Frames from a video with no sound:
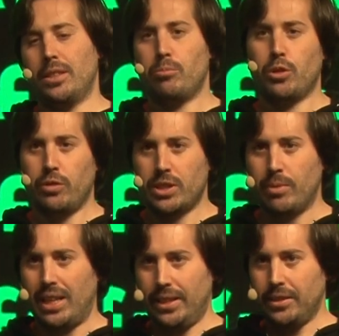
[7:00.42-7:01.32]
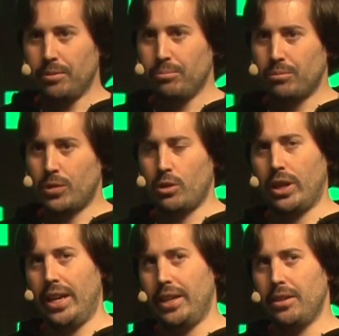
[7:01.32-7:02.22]
the proof is valid,
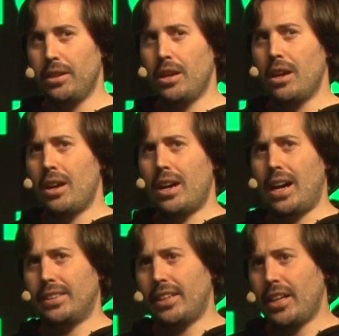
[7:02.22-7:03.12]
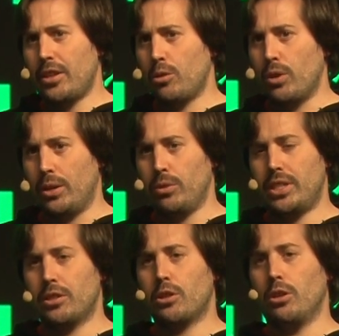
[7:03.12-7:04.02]
okay? And another one, which
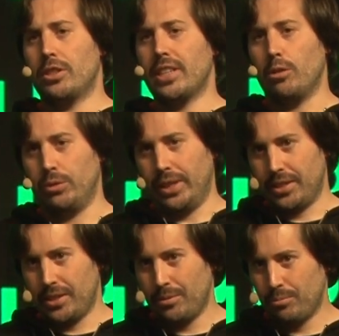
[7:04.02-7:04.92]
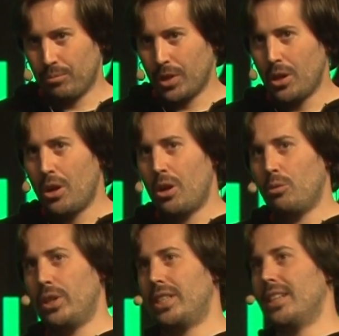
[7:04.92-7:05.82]
is called soundness,
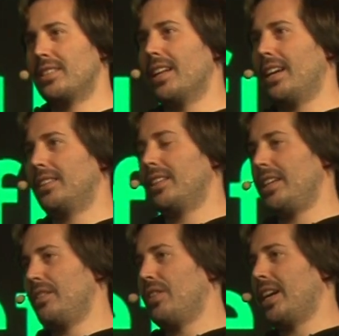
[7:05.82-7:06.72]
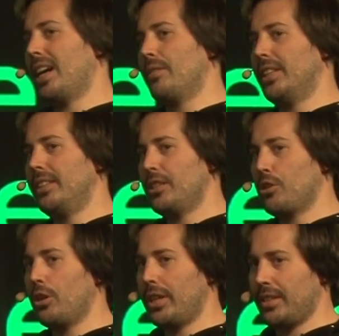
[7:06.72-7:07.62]
which is that if I have a
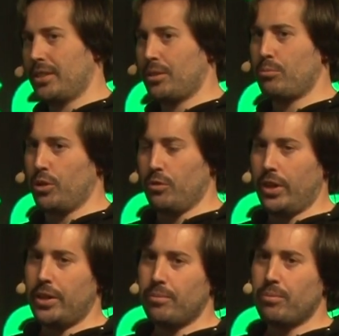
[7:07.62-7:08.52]
dishonest prover,